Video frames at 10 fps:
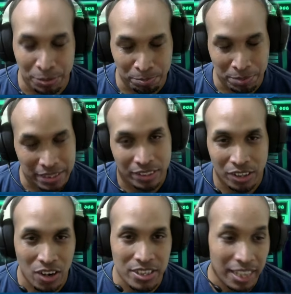based on the
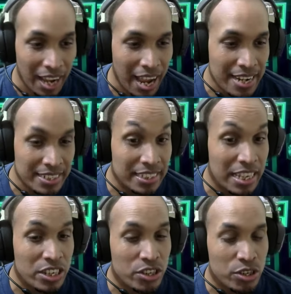cards it has,
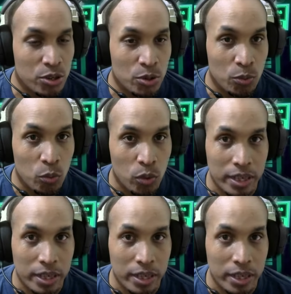then you want